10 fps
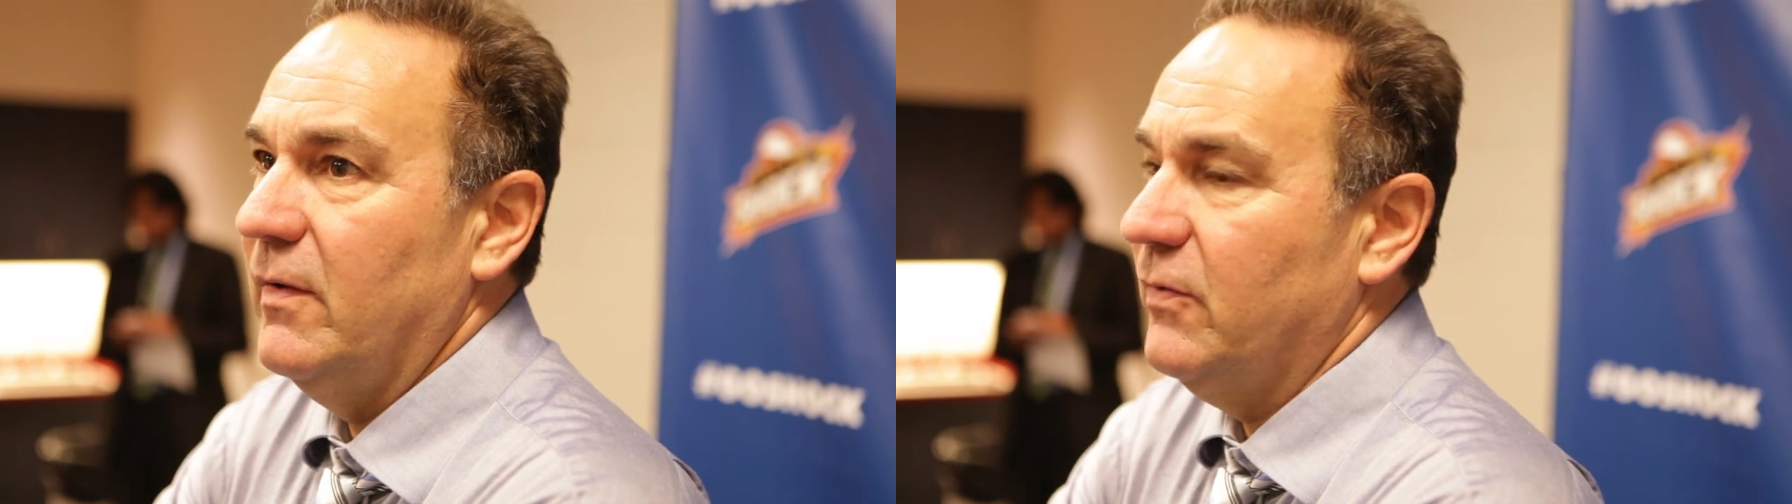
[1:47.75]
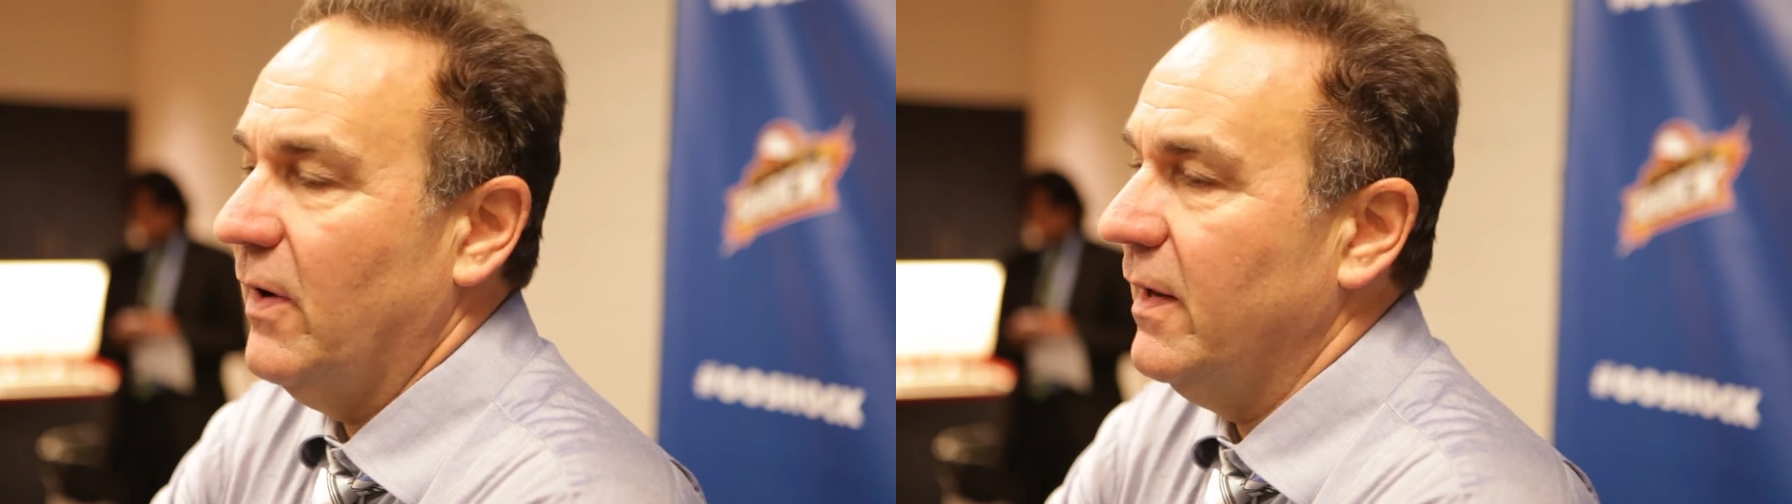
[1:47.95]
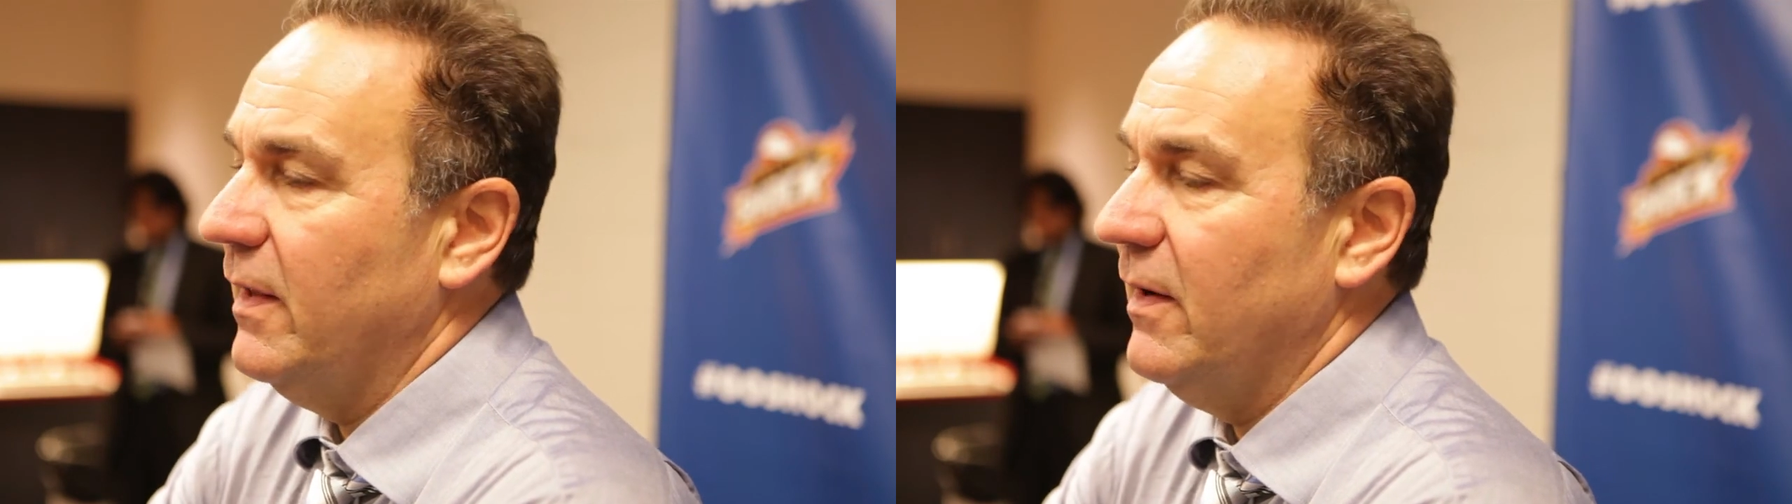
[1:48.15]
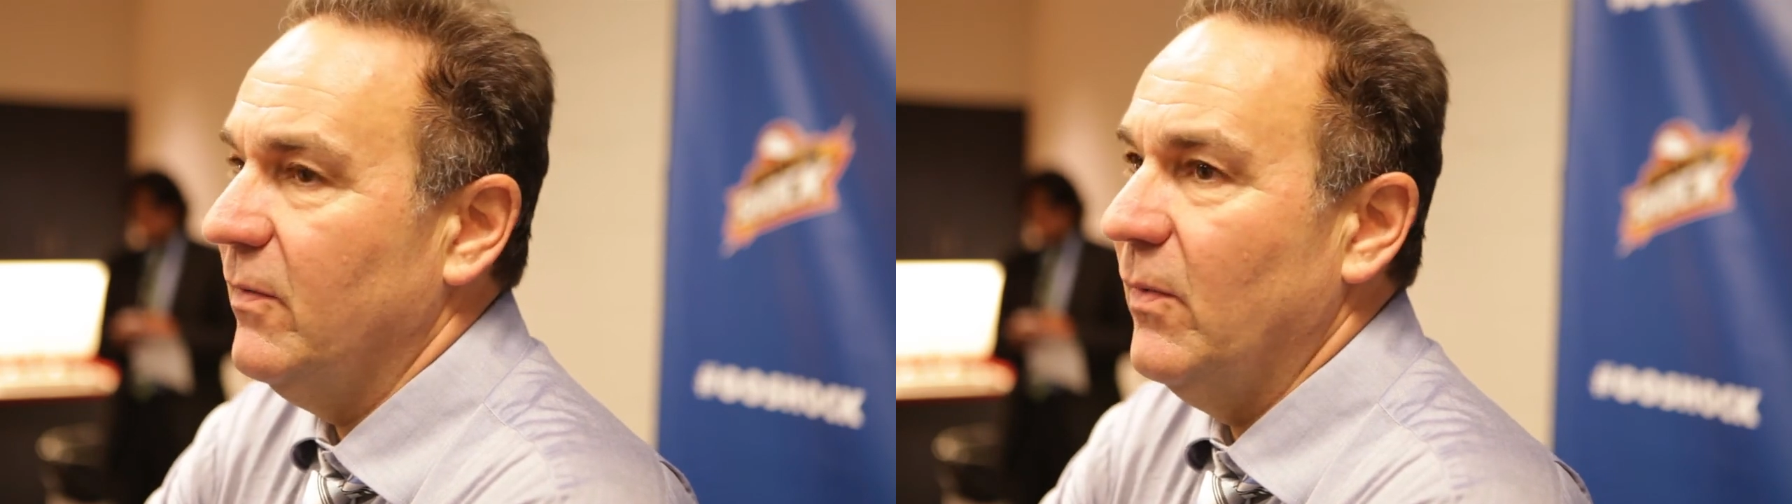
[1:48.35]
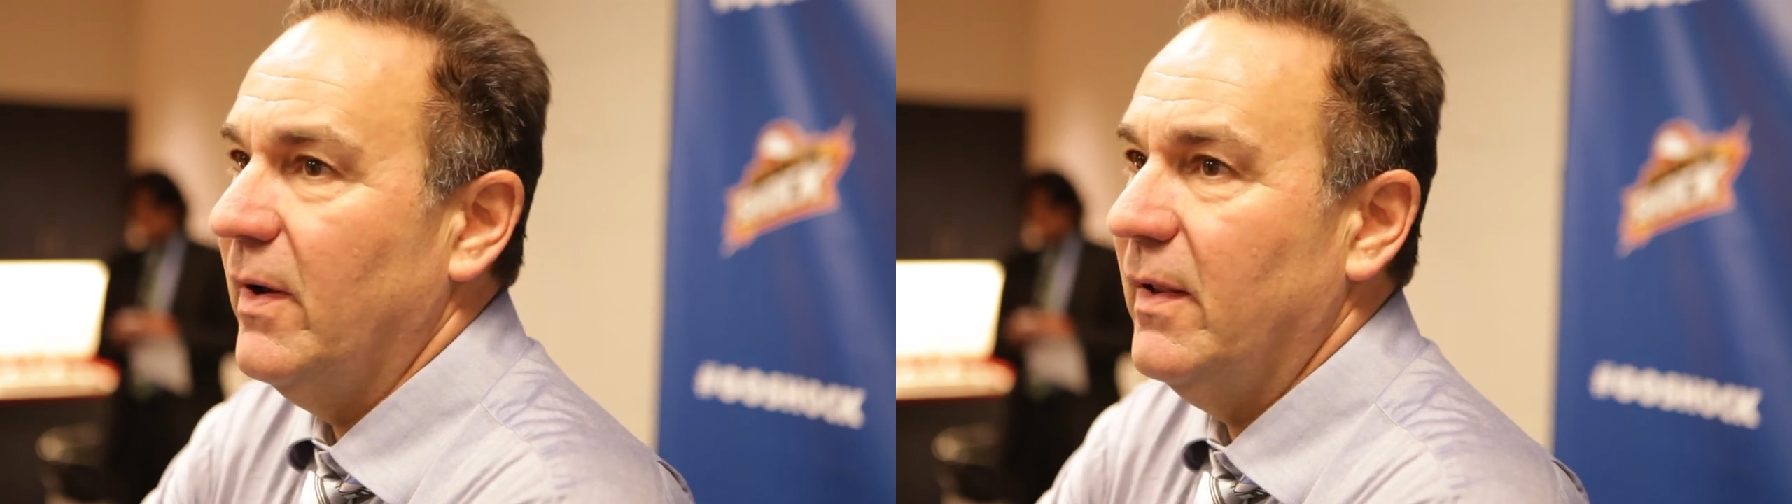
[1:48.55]
trying to get
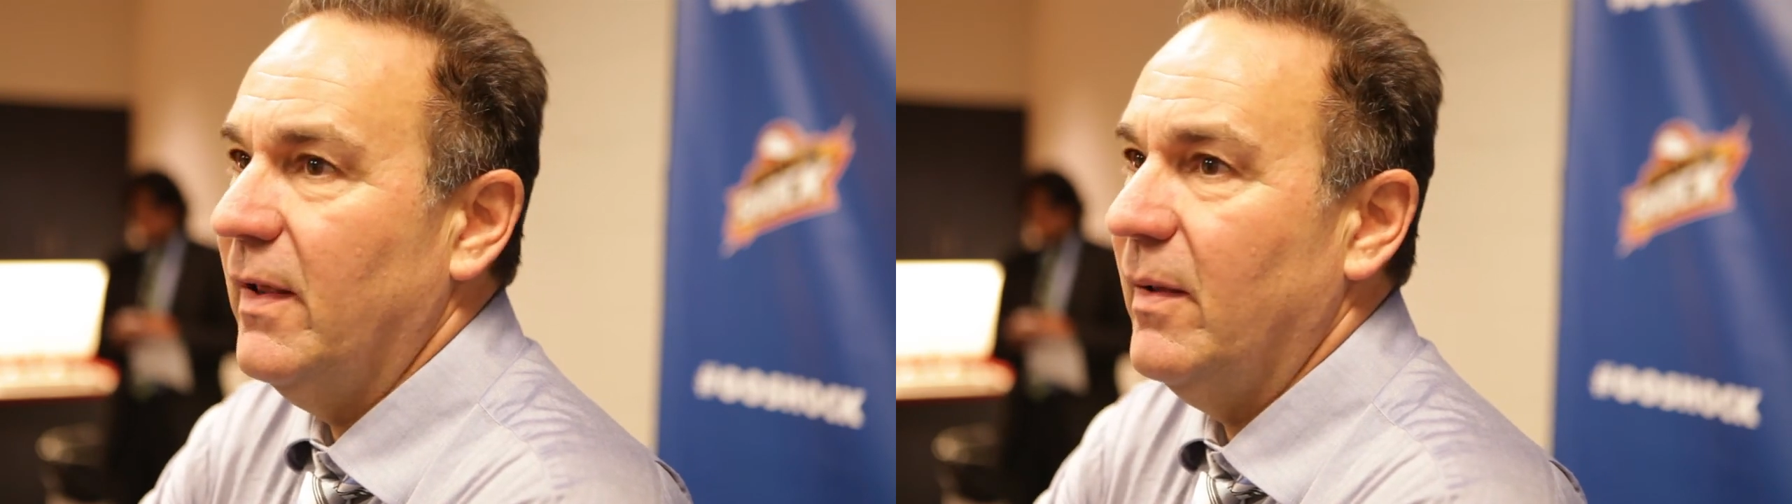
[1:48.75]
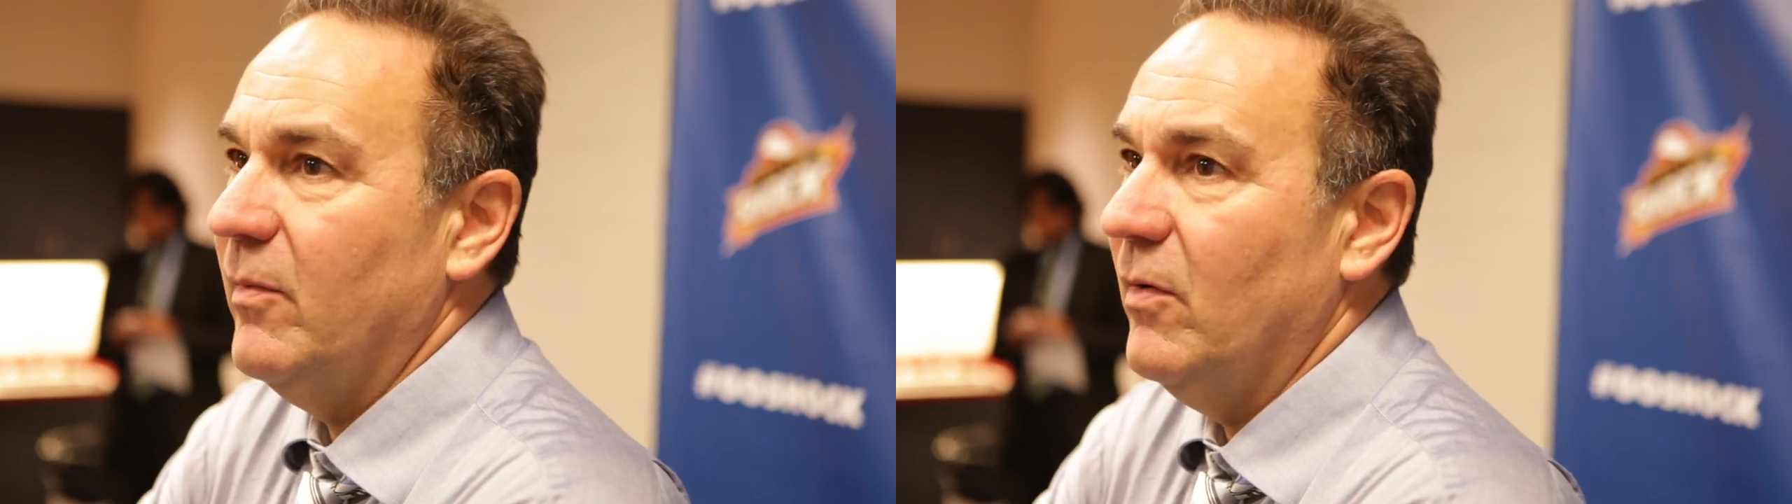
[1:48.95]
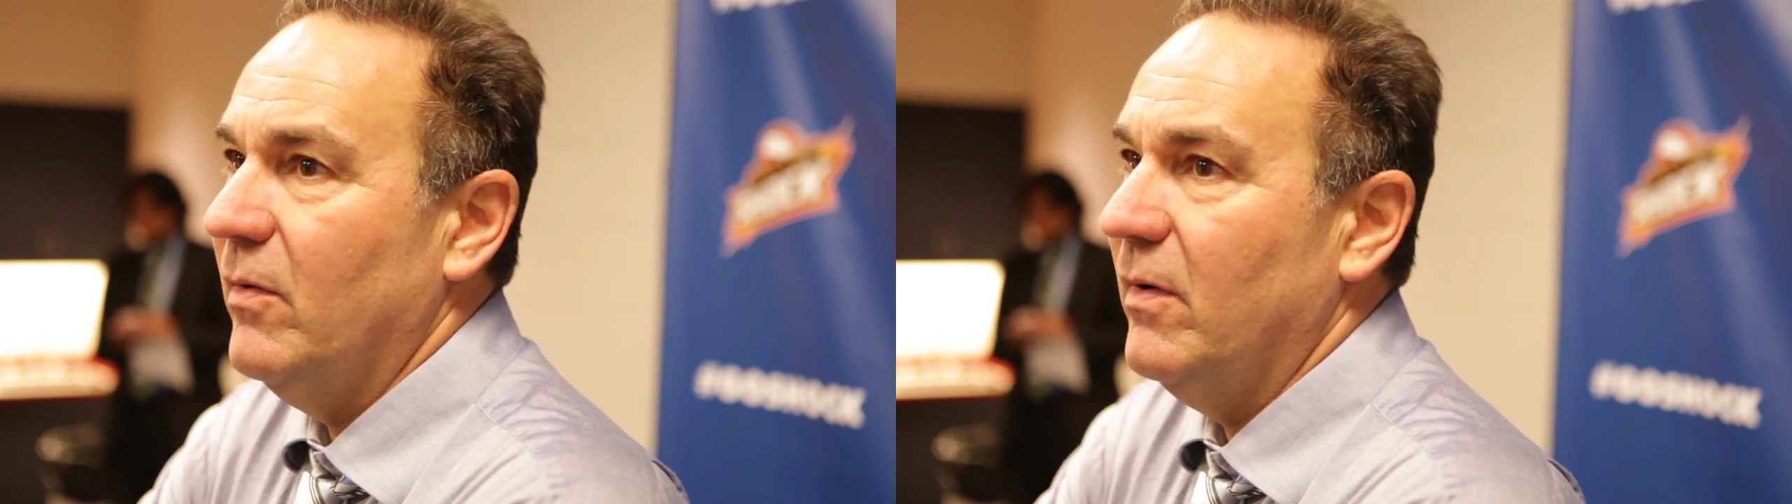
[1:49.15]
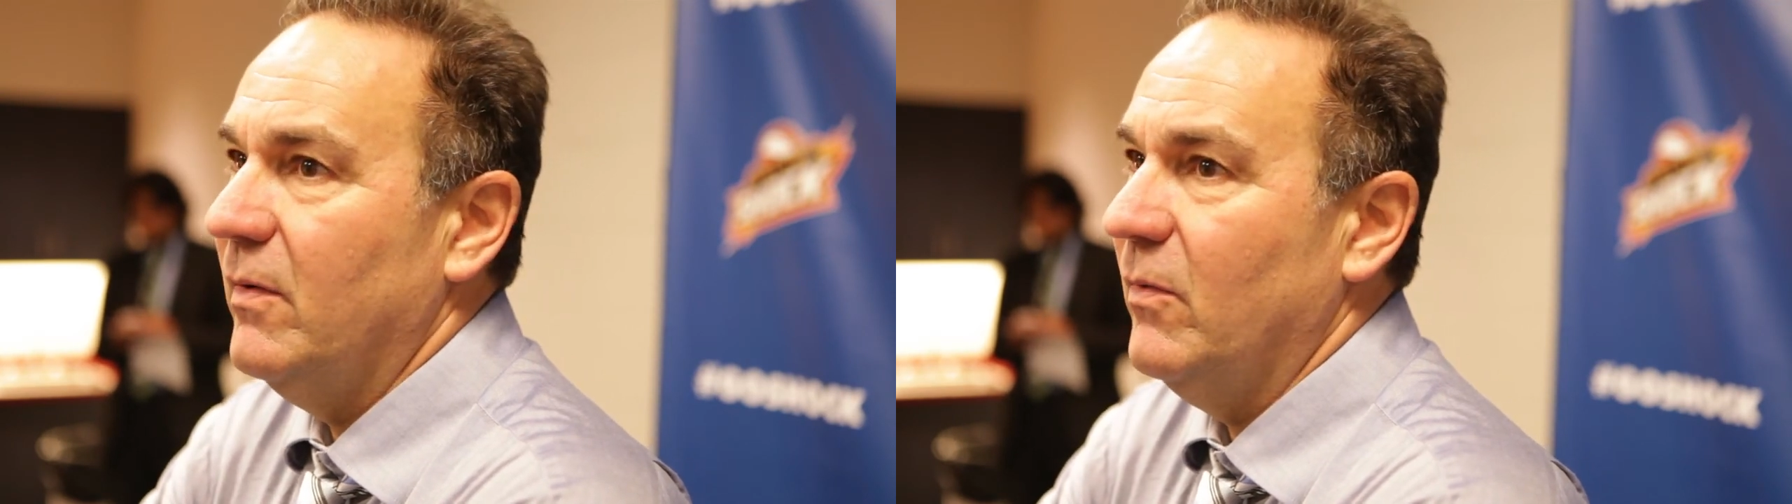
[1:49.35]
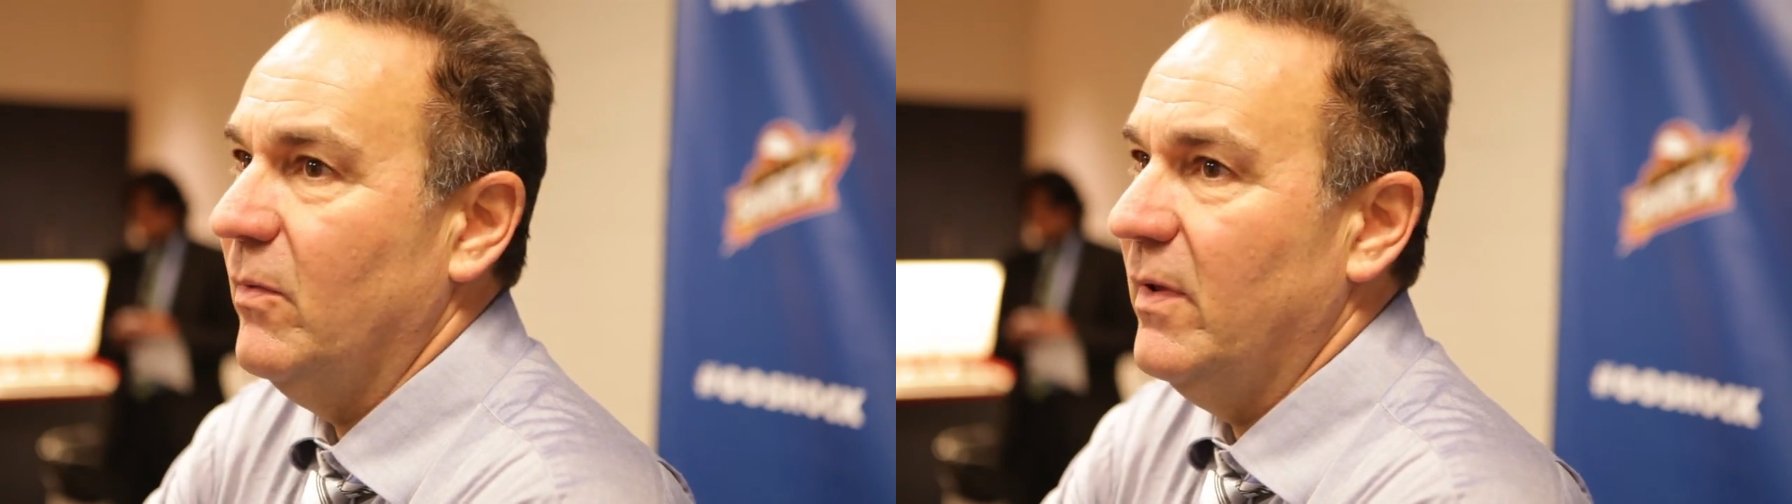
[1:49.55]
our running game
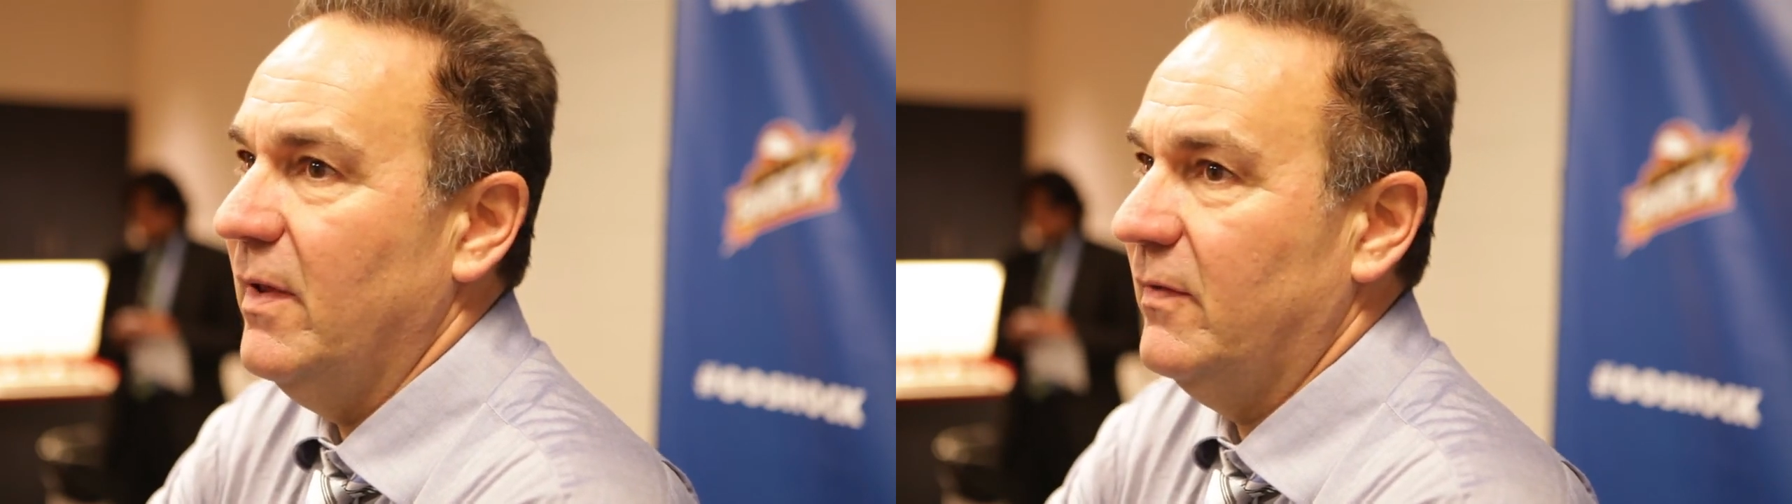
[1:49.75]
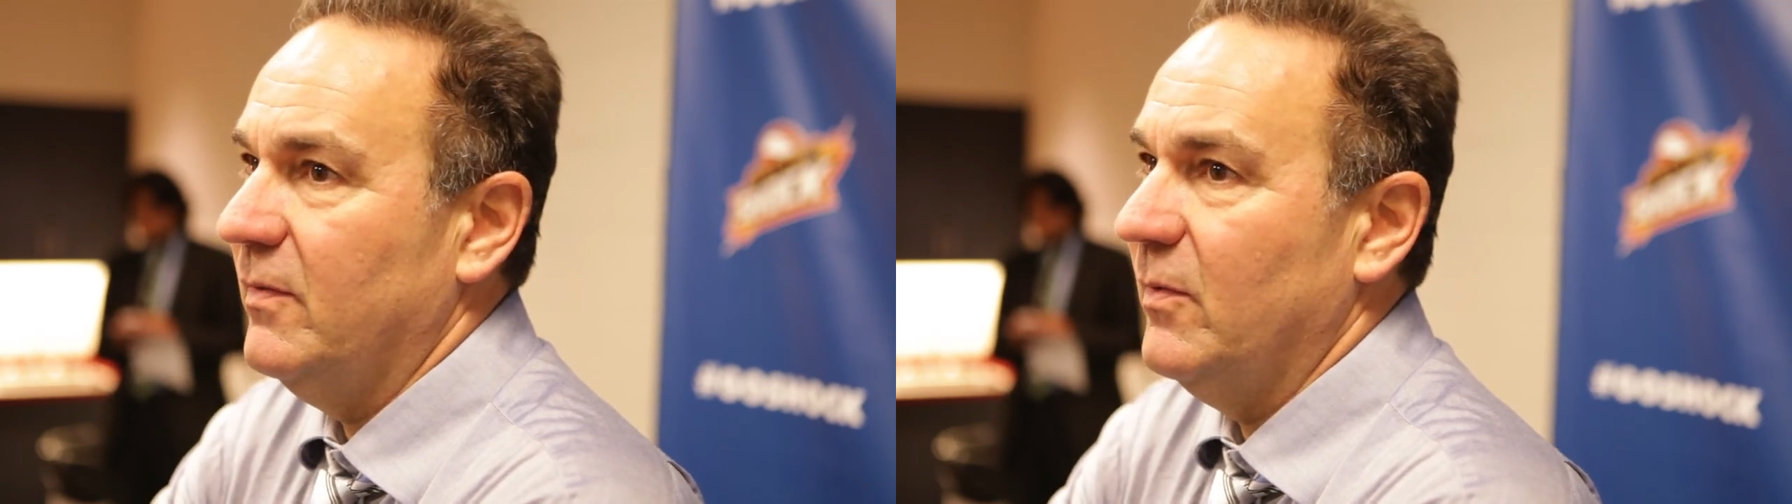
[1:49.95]
going where we can get